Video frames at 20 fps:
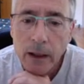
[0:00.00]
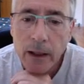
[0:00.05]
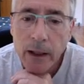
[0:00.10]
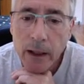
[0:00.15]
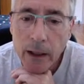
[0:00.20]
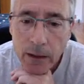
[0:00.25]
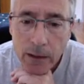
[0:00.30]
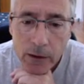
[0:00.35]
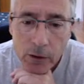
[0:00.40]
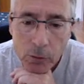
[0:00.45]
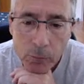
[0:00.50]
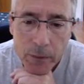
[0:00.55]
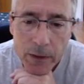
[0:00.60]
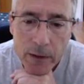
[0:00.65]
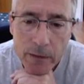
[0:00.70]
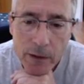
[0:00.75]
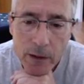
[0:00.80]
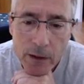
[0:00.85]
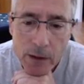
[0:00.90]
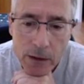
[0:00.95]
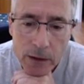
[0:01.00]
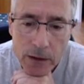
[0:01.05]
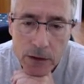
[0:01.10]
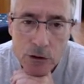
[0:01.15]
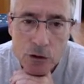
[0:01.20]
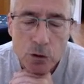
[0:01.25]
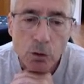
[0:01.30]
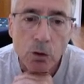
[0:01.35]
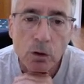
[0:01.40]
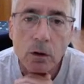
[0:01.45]
and he'll be
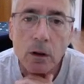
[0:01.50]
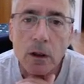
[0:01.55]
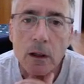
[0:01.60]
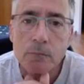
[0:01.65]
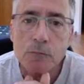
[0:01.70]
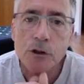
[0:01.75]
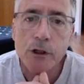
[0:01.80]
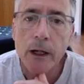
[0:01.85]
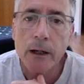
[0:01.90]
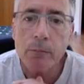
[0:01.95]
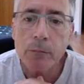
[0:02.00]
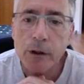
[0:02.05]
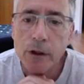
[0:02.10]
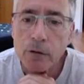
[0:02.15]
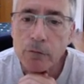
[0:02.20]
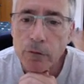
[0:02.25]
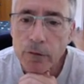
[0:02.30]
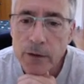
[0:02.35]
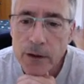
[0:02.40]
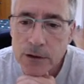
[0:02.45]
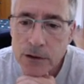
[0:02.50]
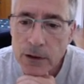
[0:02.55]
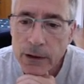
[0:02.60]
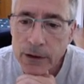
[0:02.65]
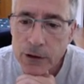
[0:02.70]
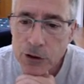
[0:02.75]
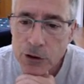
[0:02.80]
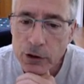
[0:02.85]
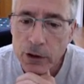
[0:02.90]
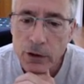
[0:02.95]
the sole club champion for
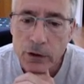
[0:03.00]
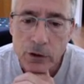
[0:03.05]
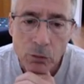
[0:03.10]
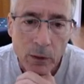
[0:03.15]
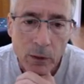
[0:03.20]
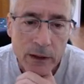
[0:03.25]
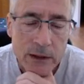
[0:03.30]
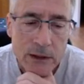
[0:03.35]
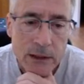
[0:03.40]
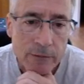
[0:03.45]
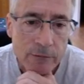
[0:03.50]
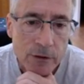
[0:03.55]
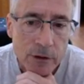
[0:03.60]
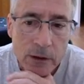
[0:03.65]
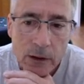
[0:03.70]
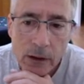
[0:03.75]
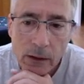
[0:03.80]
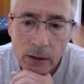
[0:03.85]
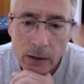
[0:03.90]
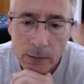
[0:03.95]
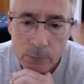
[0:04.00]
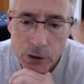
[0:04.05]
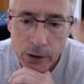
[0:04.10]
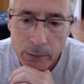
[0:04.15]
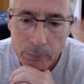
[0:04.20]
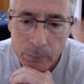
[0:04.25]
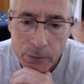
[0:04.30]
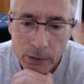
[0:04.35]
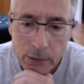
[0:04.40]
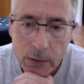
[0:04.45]
this next year, the 2017
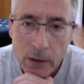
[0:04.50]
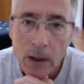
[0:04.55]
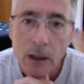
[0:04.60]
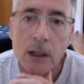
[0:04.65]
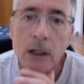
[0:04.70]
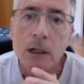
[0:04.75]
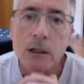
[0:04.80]
club champion.